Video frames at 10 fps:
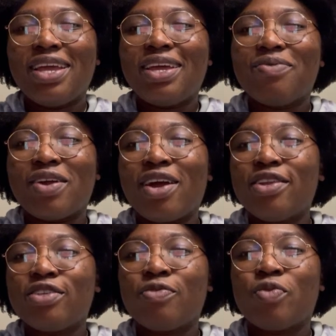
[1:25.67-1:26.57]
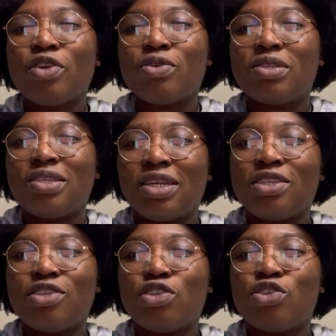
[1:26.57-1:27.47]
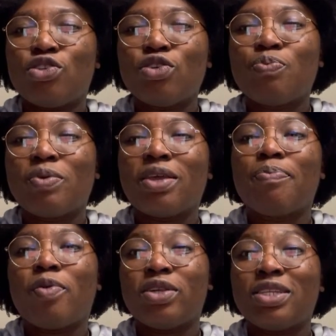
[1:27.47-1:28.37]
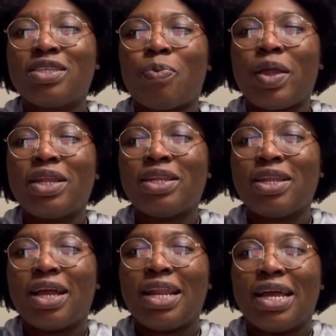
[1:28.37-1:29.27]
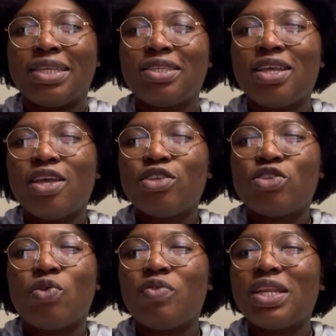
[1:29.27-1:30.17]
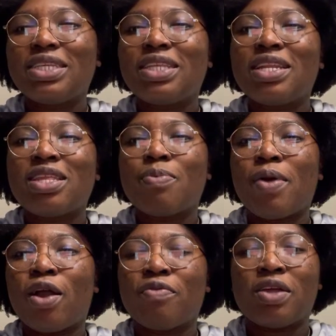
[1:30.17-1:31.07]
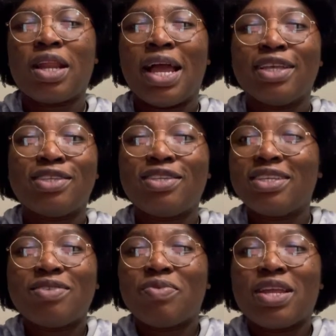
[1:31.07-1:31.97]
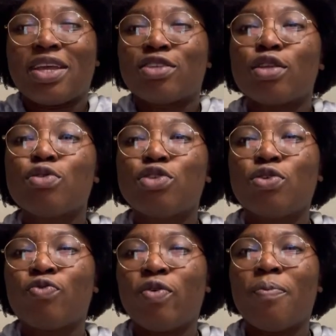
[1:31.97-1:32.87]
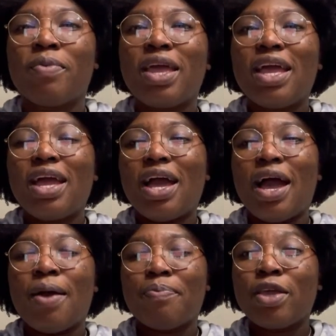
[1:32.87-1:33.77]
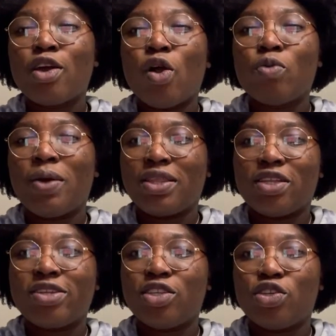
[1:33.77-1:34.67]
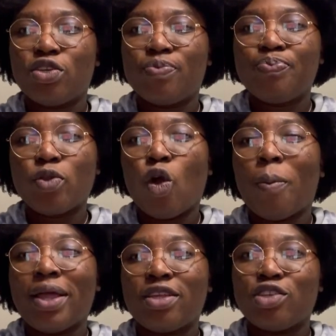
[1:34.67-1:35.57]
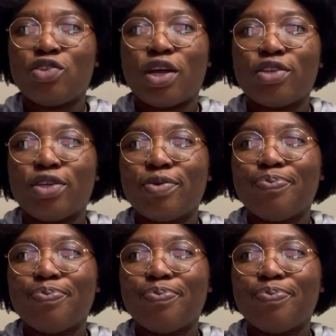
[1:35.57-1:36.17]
regardless of where you sit, you should be participating in the class. So really sitting at the back of the class doesn't really exclude you from being called by the teacher or by the instructor.